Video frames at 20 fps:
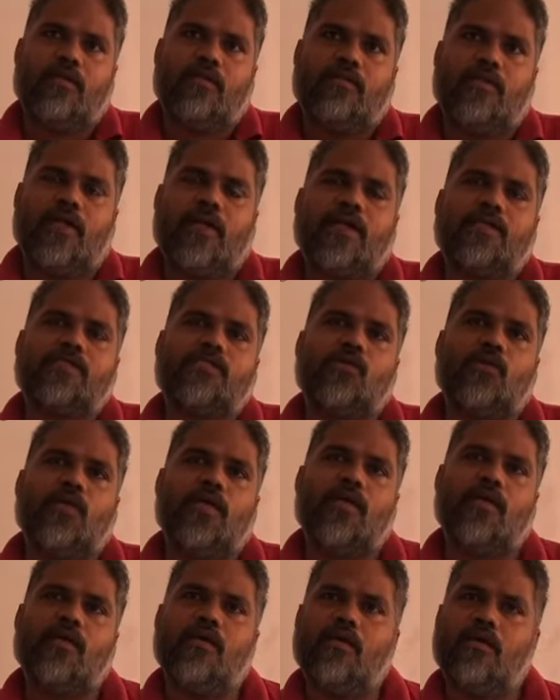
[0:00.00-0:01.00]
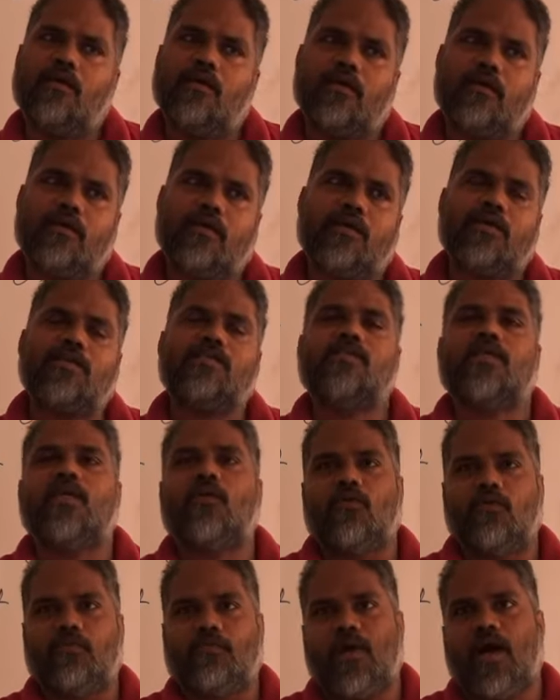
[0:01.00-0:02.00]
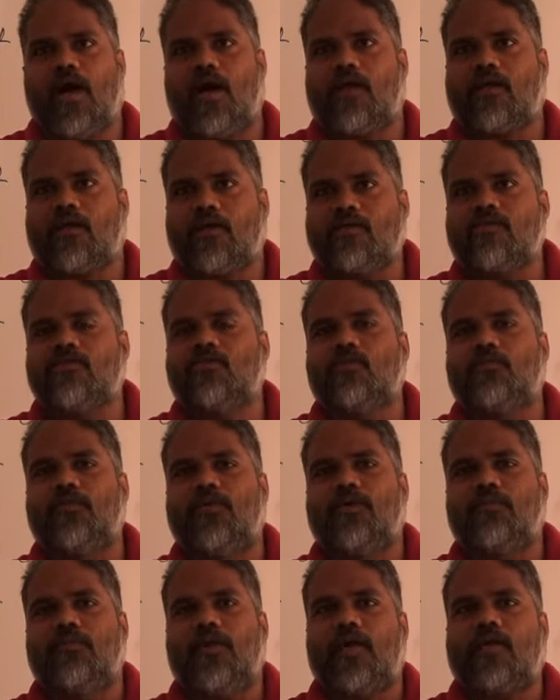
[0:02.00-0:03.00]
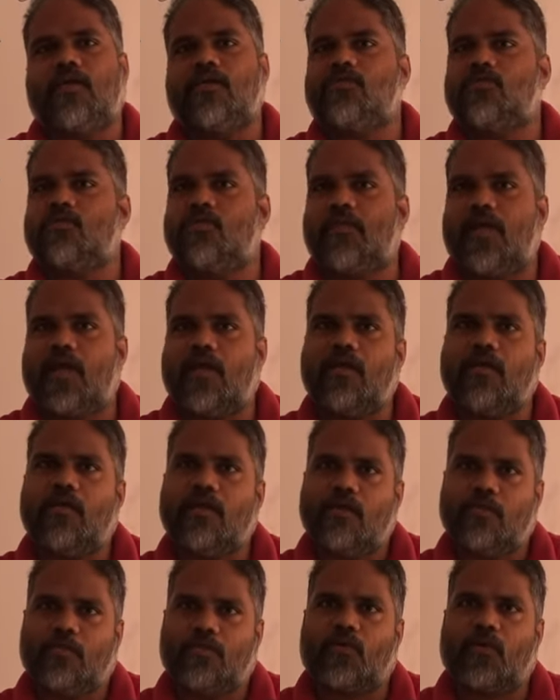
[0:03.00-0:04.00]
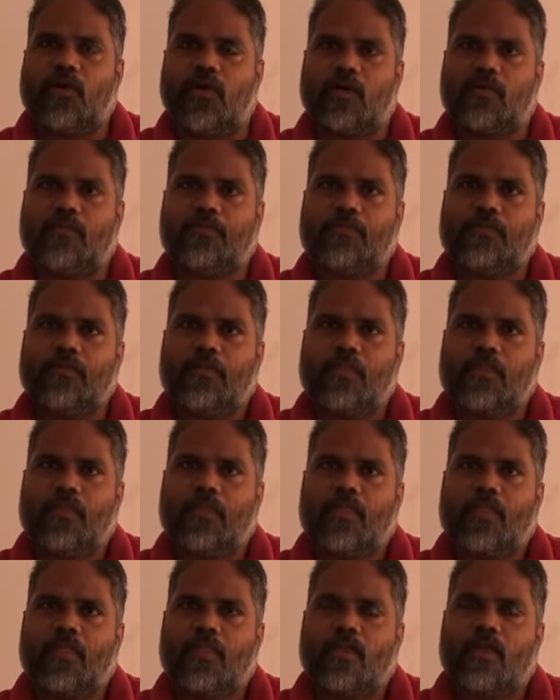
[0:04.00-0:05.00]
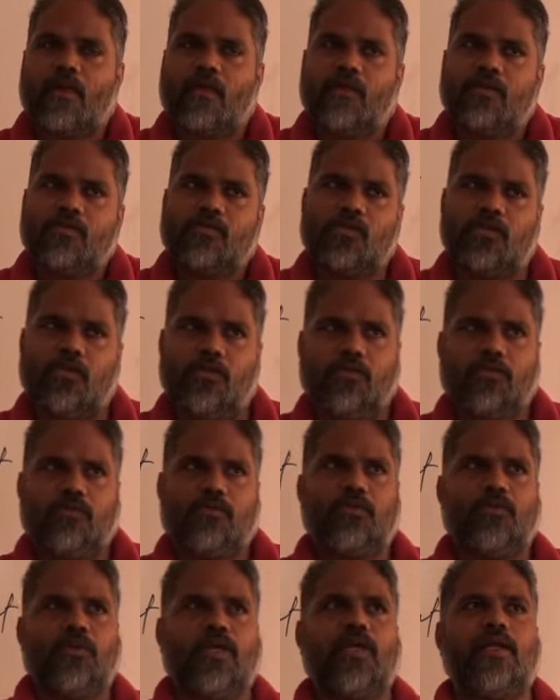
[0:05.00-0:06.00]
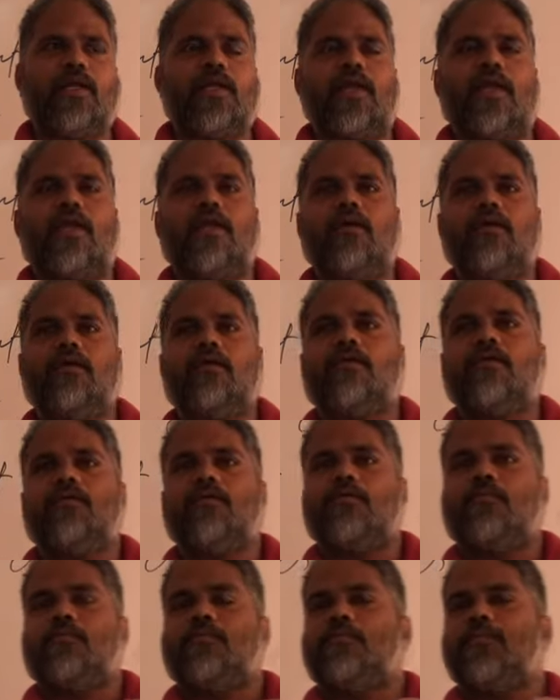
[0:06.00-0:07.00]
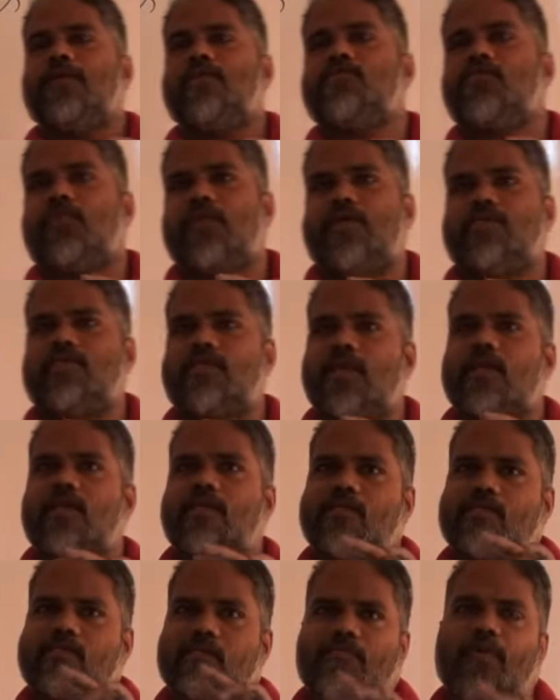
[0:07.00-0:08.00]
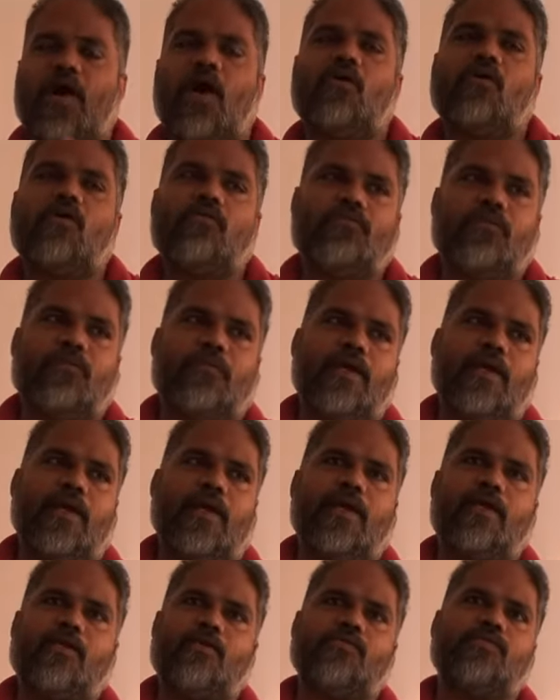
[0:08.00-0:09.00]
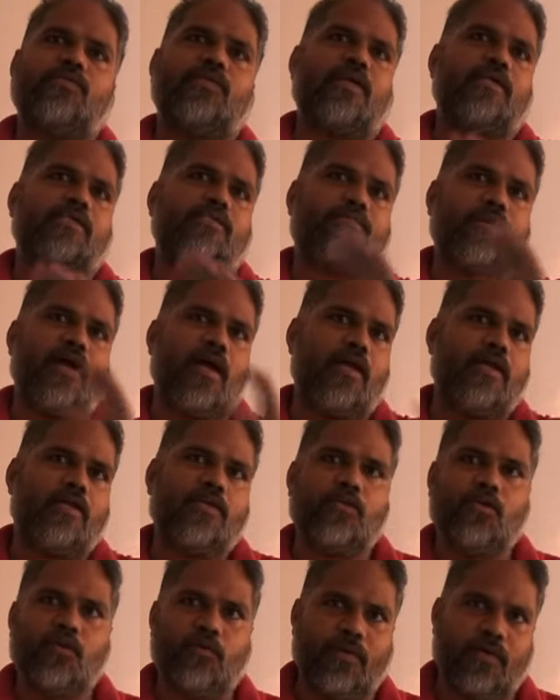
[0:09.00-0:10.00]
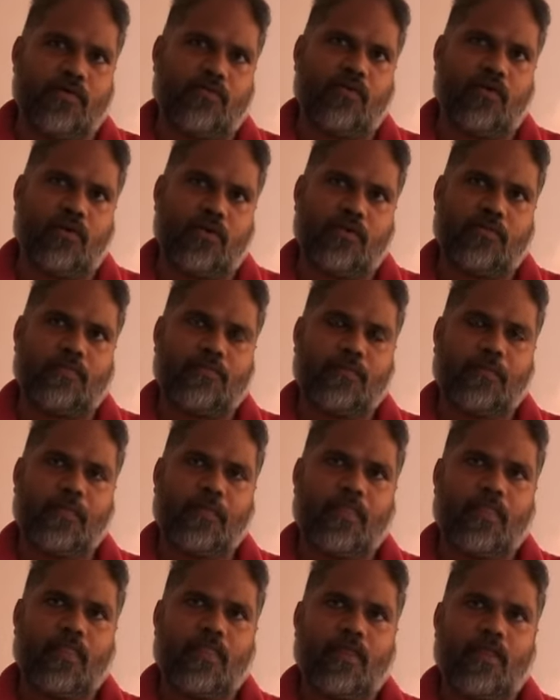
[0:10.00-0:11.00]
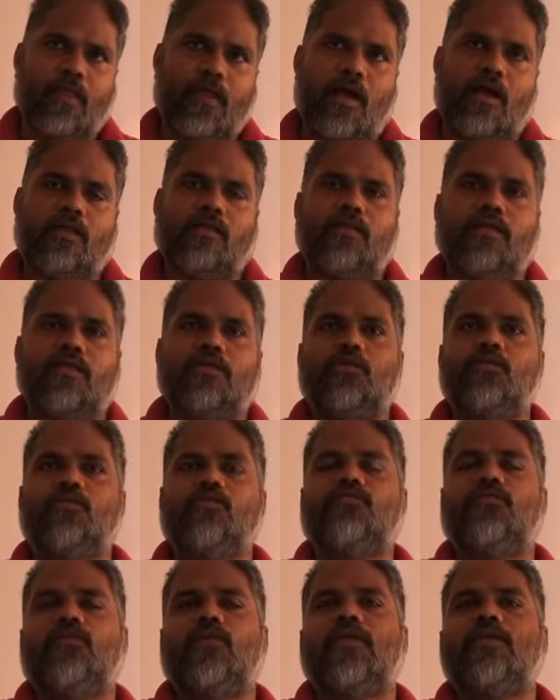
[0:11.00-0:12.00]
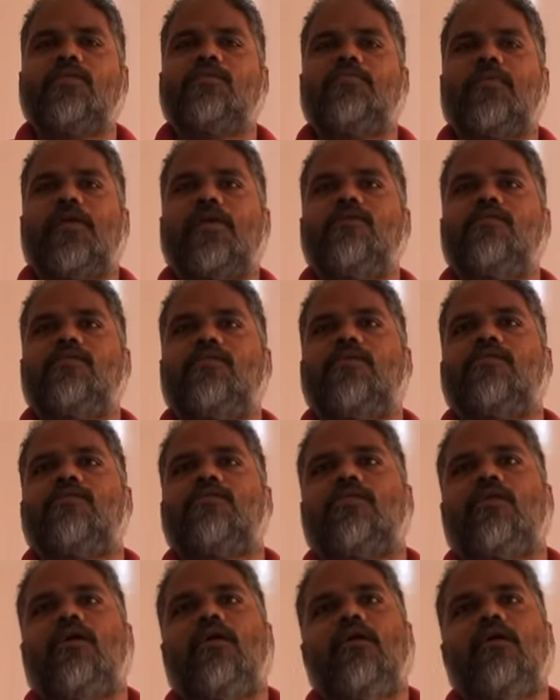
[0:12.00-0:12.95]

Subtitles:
that actually received by consumer by consuming product. So utility means what I said, it's a power of commodity to satisfy human want, and the usefulness means it's